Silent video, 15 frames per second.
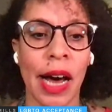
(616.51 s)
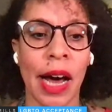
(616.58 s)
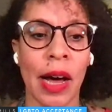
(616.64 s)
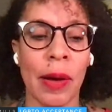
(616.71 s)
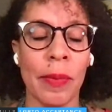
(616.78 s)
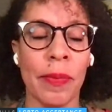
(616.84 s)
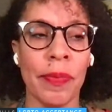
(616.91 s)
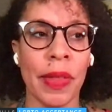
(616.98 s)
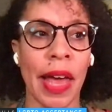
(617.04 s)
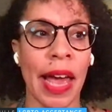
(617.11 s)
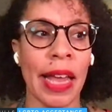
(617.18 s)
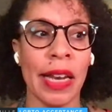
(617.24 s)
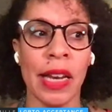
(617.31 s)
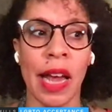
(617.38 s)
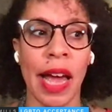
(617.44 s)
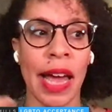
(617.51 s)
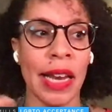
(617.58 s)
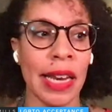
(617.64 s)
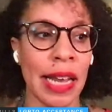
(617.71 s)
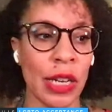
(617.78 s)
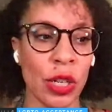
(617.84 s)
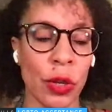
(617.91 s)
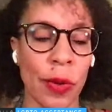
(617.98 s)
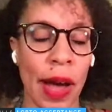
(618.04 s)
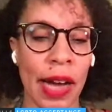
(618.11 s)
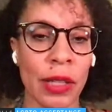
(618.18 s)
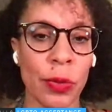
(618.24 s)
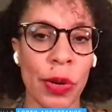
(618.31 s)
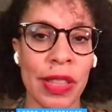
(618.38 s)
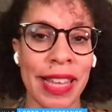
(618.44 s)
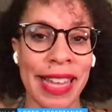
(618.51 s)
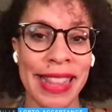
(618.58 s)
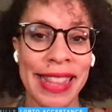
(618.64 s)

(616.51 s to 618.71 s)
and interact with.